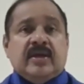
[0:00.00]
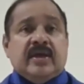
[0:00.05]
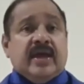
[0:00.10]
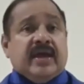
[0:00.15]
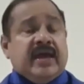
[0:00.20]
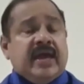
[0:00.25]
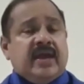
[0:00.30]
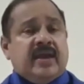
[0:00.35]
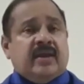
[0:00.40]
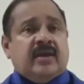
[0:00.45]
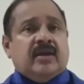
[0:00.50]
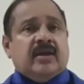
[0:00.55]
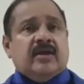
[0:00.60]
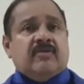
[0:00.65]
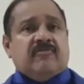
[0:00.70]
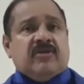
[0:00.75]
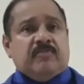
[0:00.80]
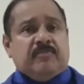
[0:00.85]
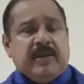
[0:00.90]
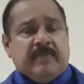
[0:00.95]

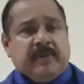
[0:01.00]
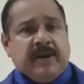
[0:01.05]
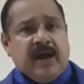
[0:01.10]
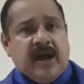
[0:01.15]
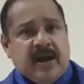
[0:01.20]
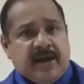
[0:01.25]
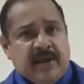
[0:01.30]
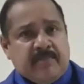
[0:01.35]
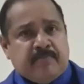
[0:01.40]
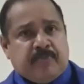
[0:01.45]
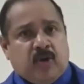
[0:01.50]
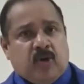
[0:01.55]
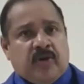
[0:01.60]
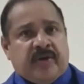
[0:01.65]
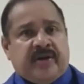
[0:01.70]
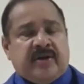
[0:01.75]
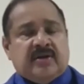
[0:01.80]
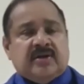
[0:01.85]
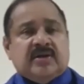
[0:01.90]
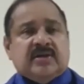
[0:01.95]
Again, when people are
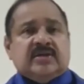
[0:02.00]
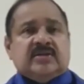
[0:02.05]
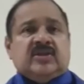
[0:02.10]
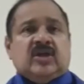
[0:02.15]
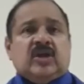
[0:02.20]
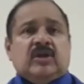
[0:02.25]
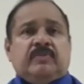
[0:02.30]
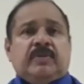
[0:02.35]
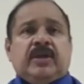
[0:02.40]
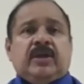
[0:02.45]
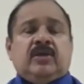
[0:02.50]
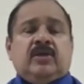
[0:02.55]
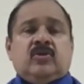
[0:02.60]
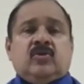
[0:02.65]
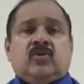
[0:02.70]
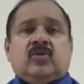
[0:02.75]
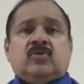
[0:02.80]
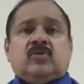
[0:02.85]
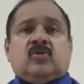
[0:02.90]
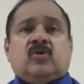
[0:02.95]
unemployed, there will be
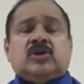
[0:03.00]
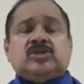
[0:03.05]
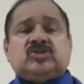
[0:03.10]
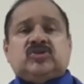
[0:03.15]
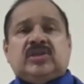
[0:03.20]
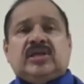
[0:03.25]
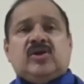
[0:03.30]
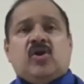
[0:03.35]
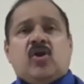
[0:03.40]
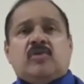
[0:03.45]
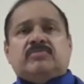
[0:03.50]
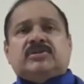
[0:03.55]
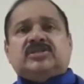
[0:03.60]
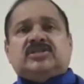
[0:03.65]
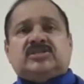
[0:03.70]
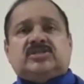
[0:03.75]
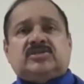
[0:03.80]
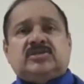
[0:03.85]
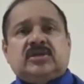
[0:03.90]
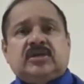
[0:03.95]
cost to the
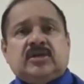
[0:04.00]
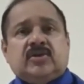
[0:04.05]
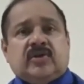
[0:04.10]
government.